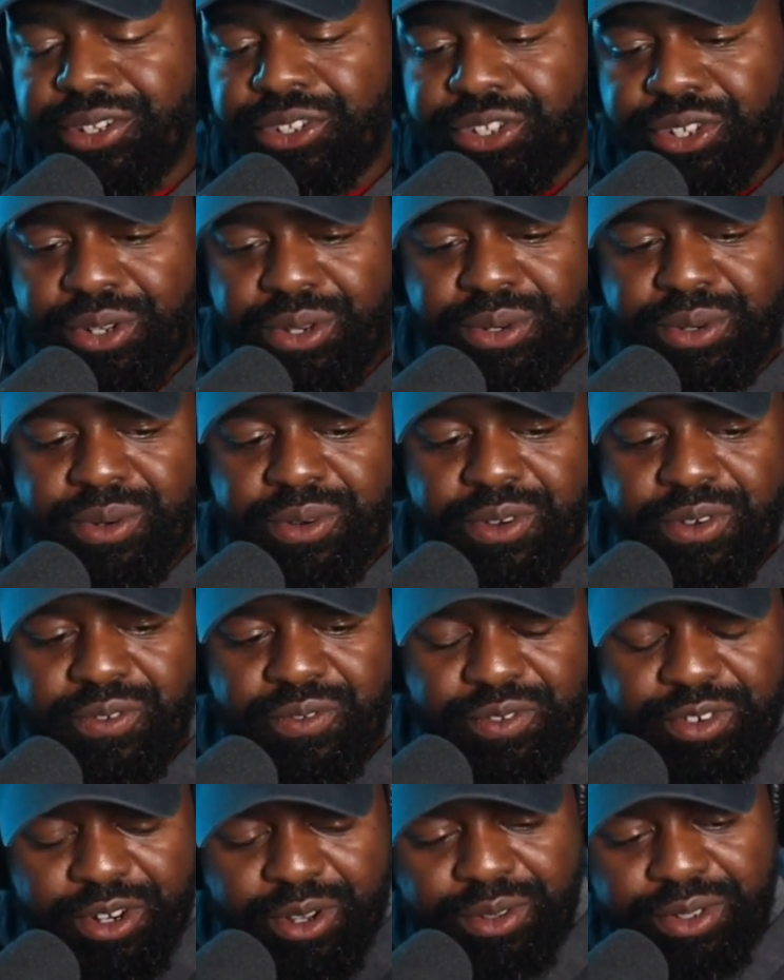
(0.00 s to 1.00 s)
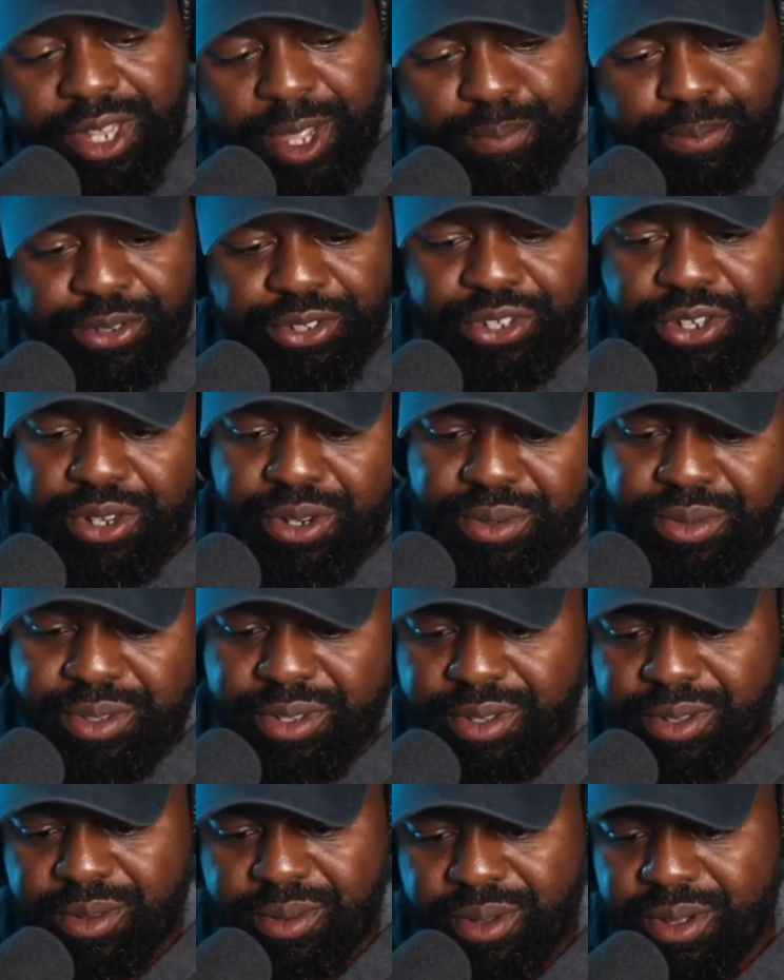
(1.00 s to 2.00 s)
So those
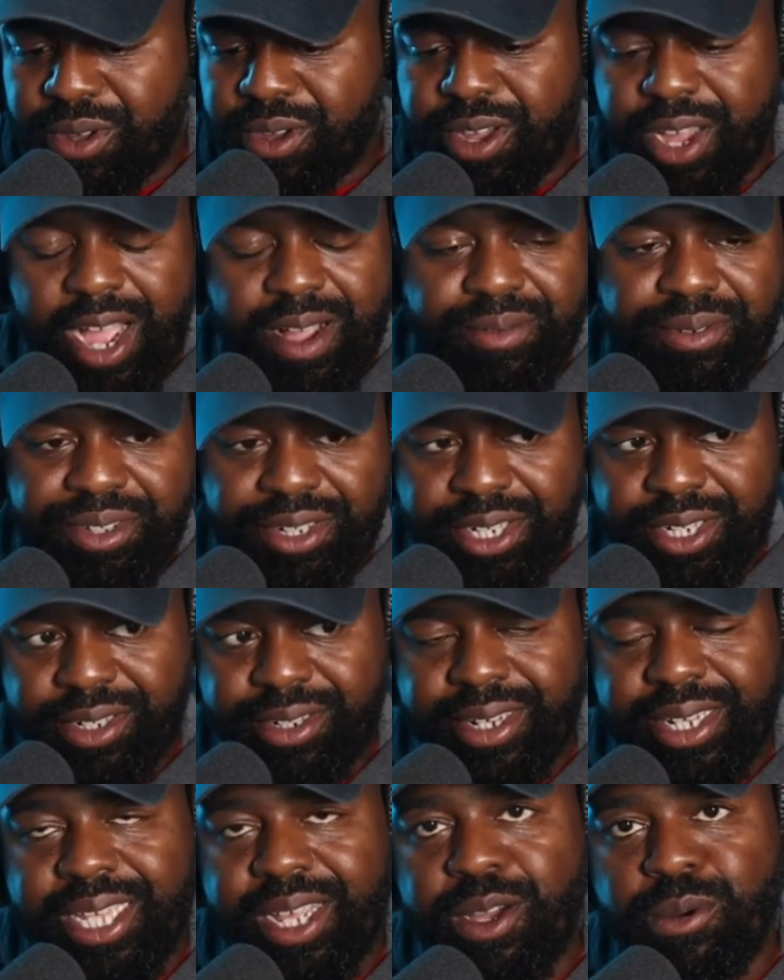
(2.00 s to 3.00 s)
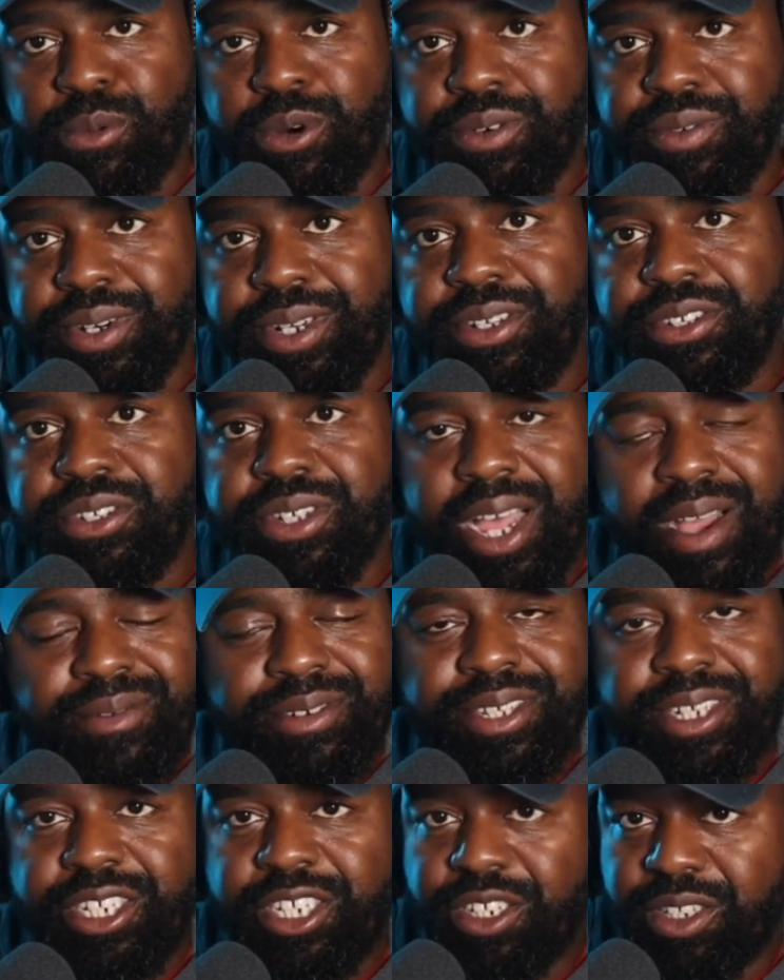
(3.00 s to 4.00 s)
episodes, conversations like that with Maurice,
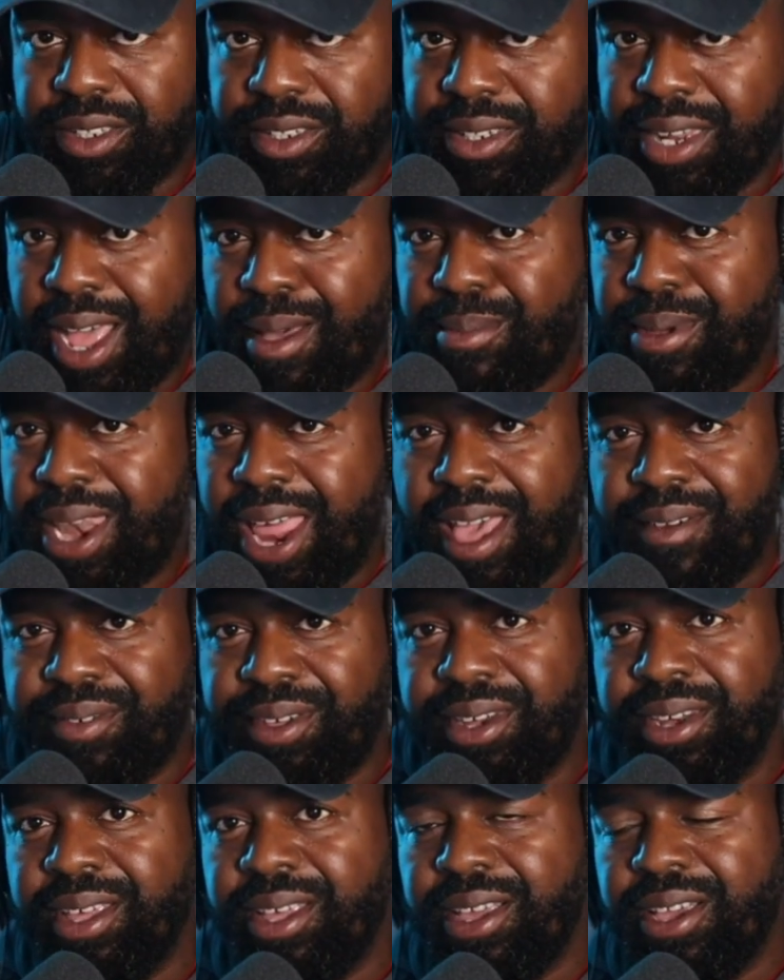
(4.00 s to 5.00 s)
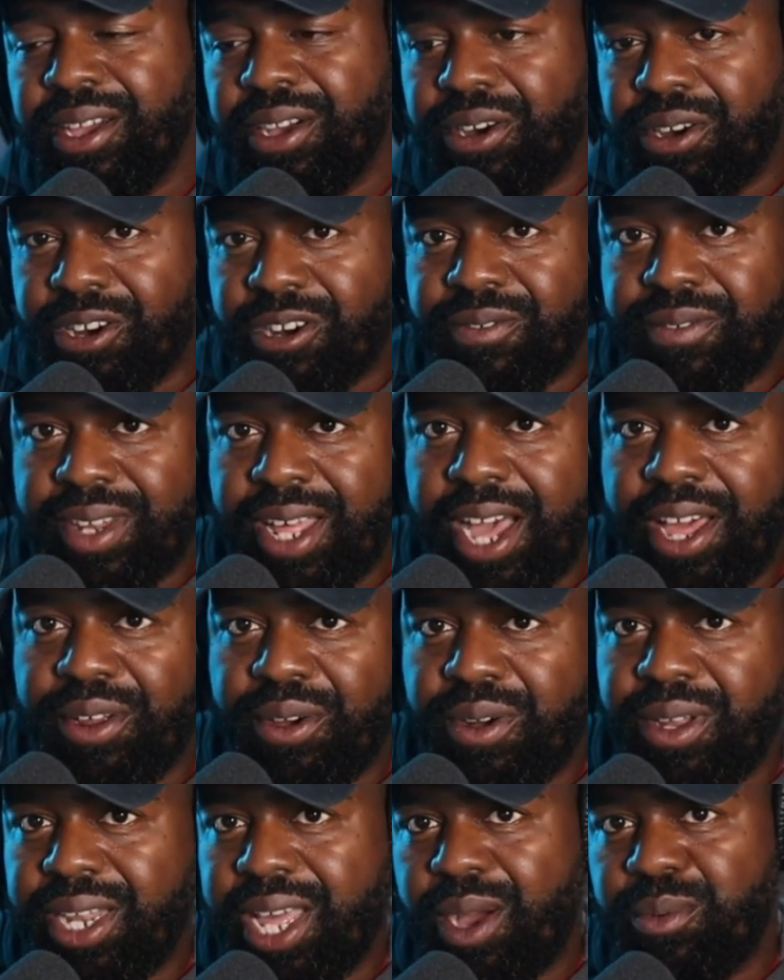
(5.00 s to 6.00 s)
conversations I've been having offline,
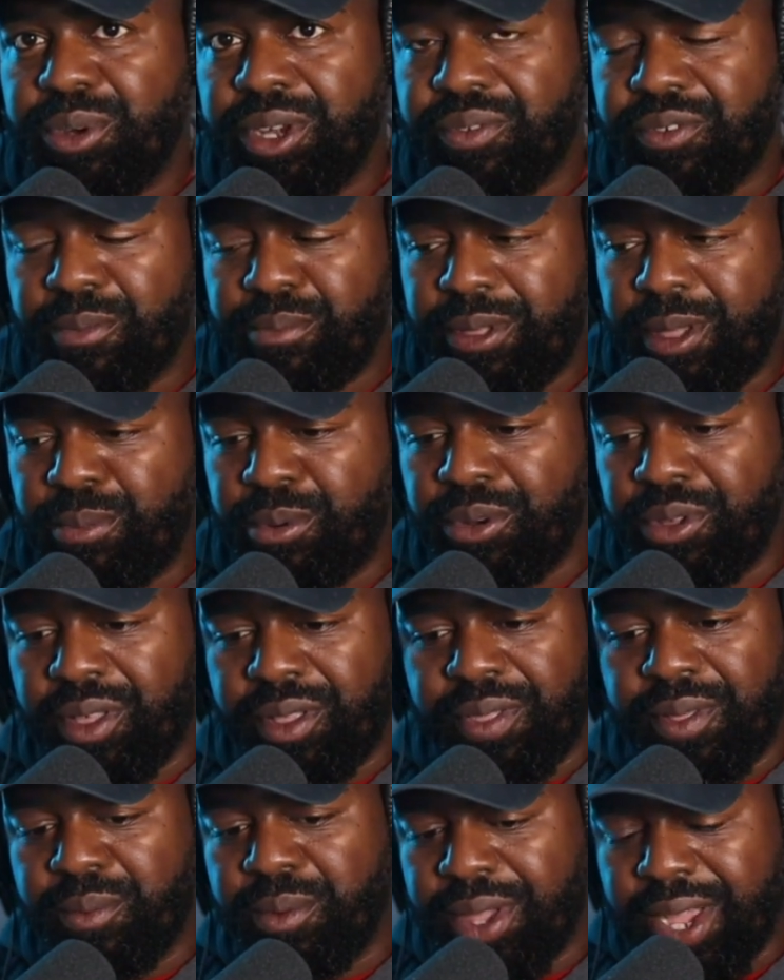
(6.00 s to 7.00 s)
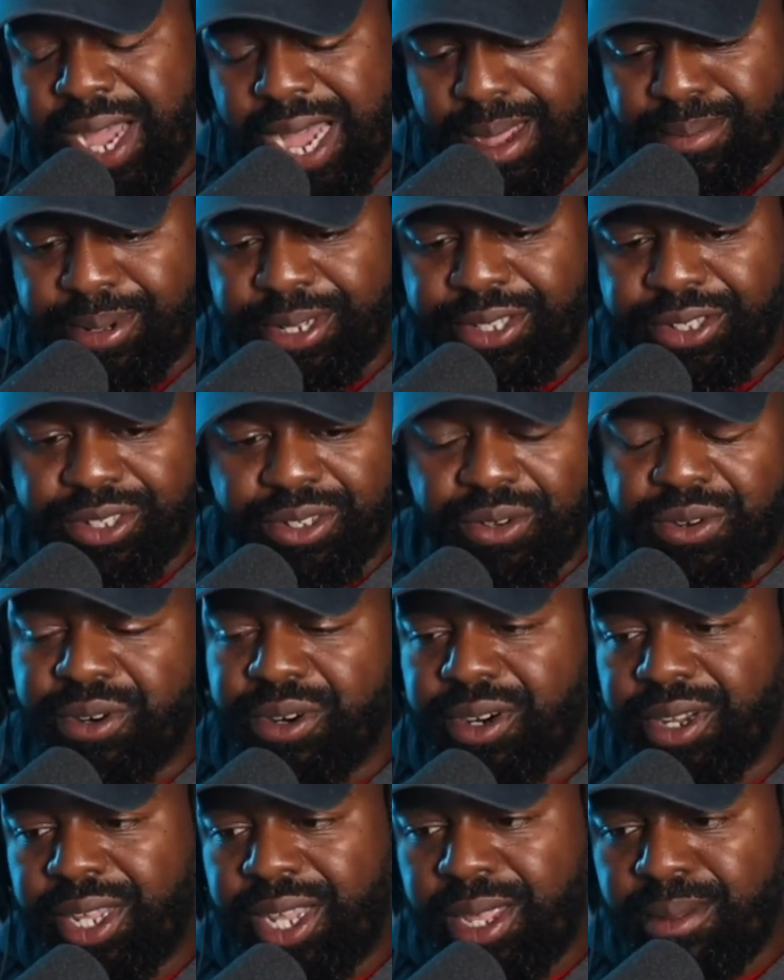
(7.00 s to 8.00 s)
online with different people, either with comments
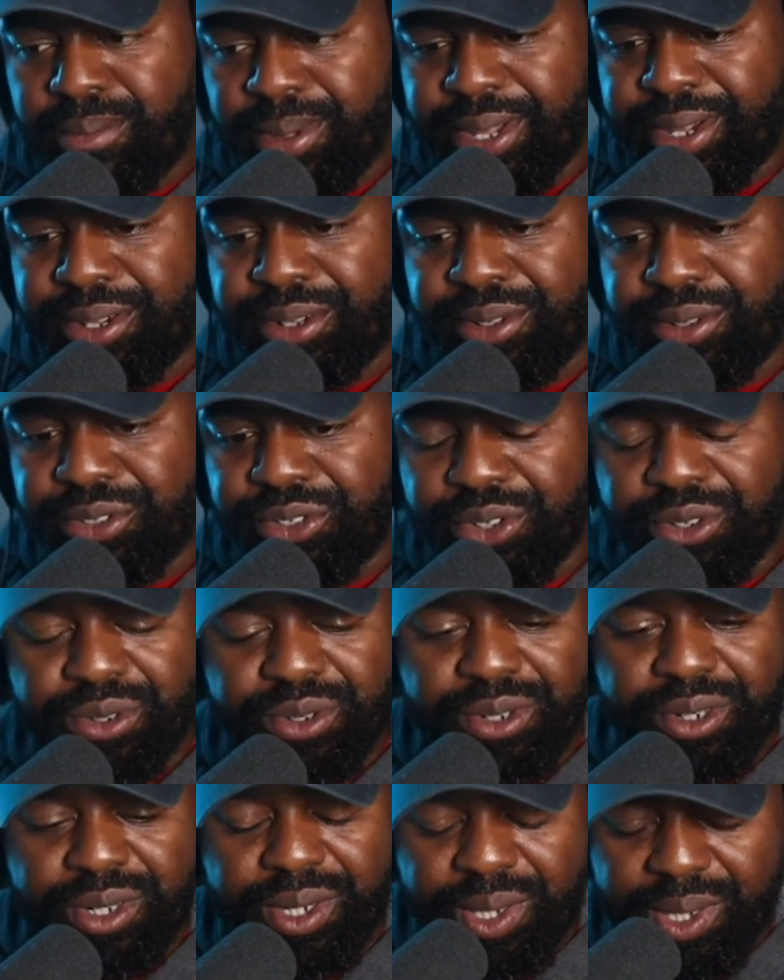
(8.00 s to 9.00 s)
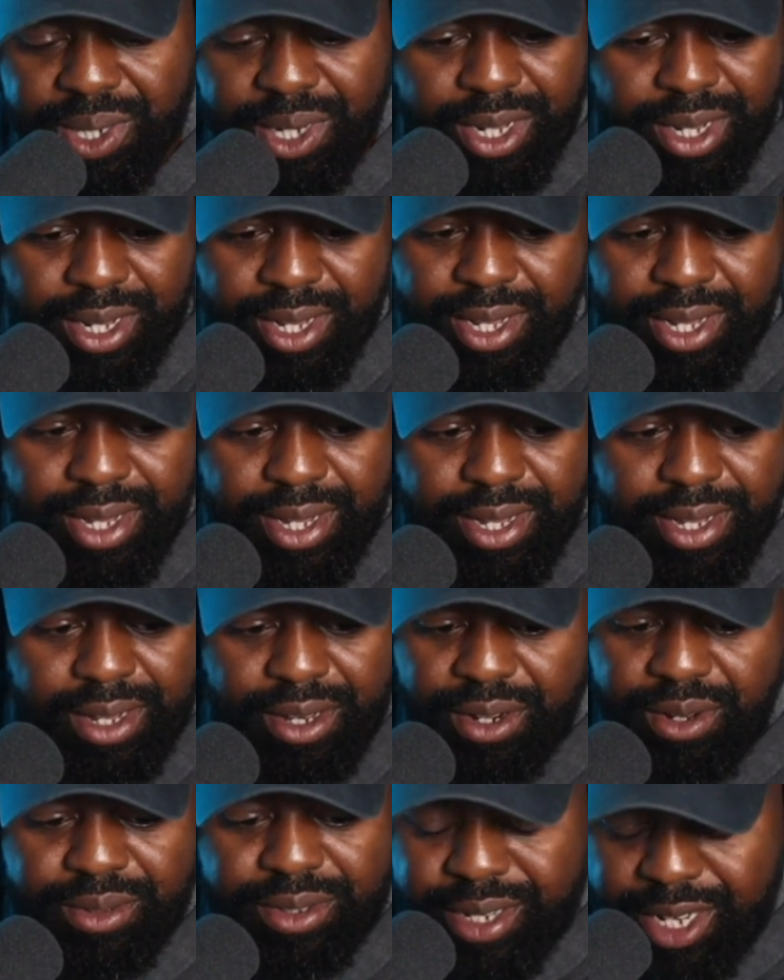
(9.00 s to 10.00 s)
or emails or,
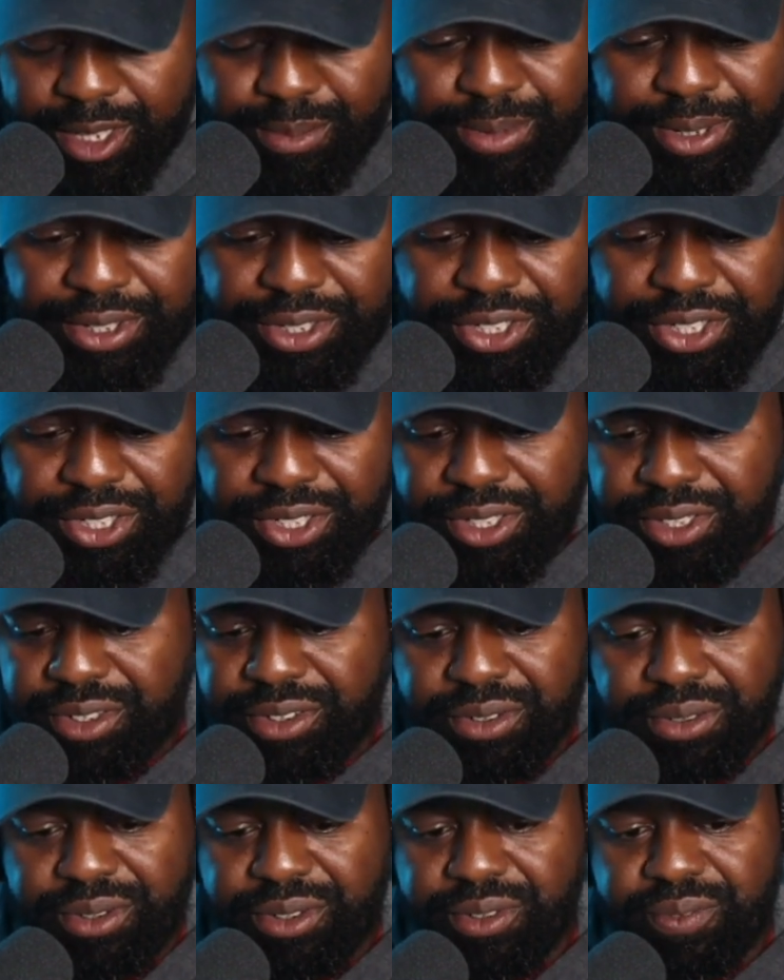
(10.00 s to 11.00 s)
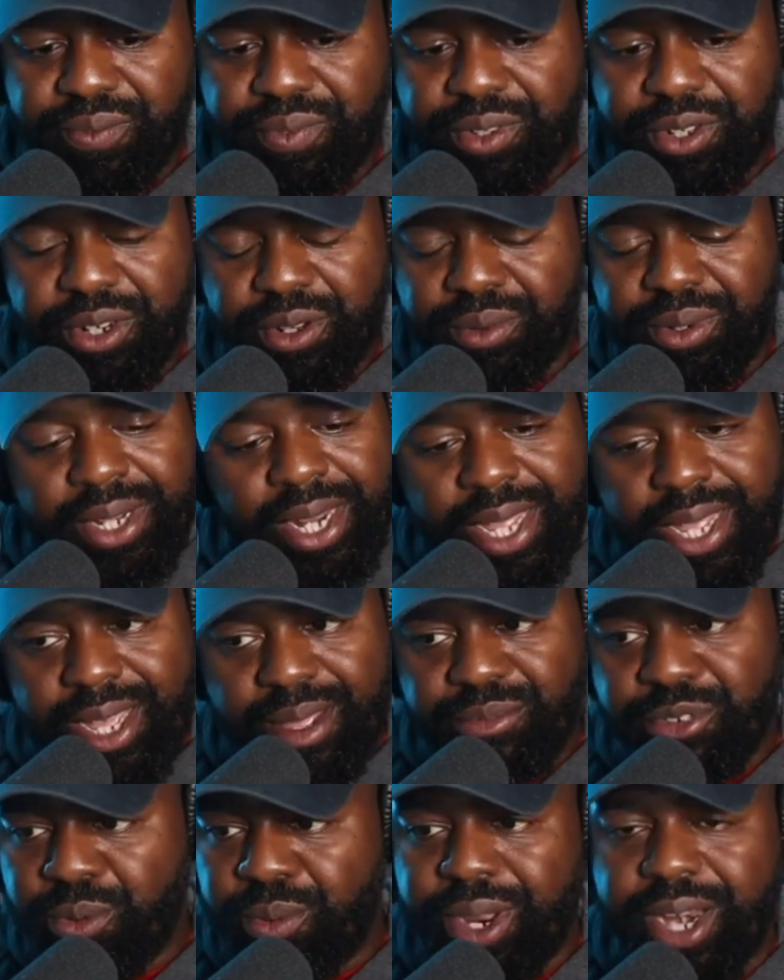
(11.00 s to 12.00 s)
you know, text messages or, you know,
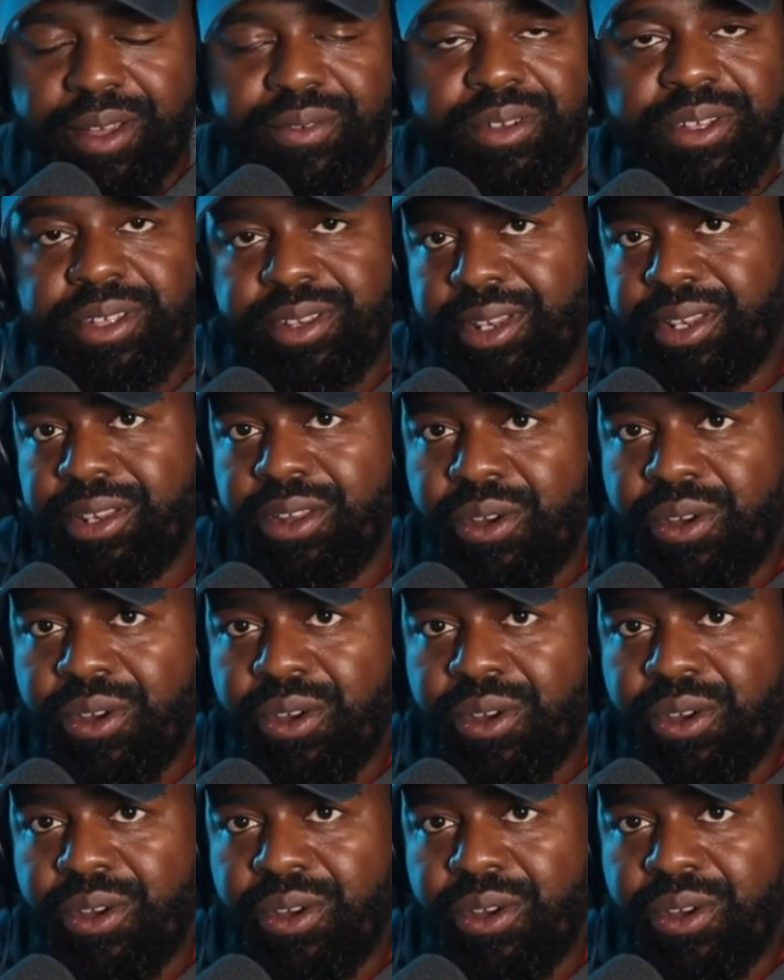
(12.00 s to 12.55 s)
DMs or whatever.